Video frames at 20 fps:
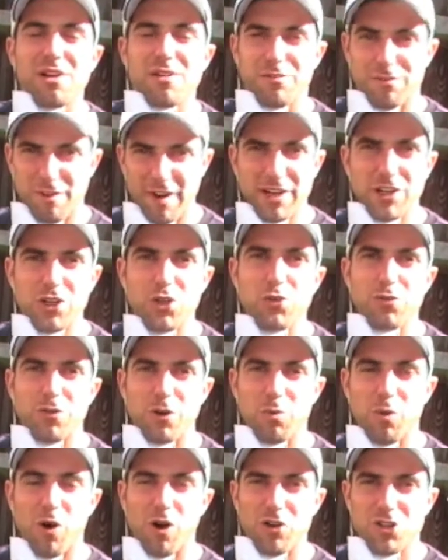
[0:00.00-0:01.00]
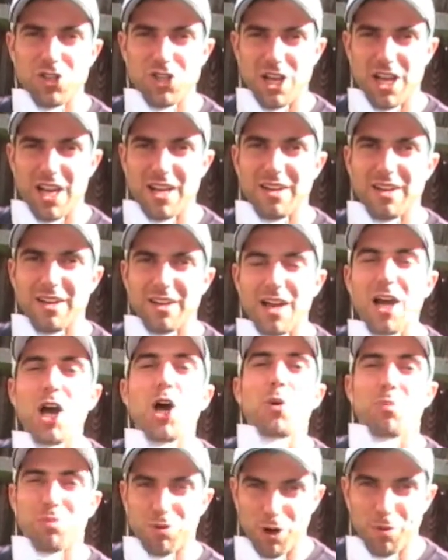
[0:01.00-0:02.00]
Thank you for watching.
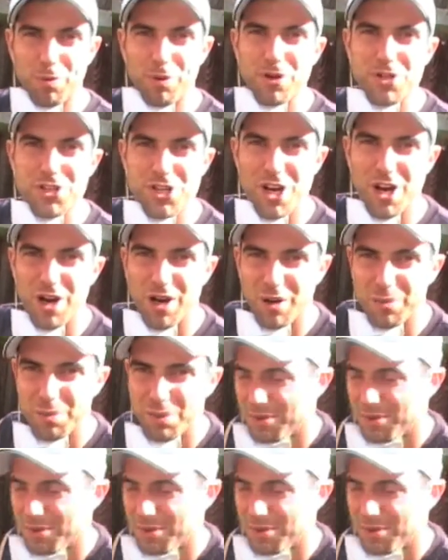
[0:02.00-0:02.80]
Proper job.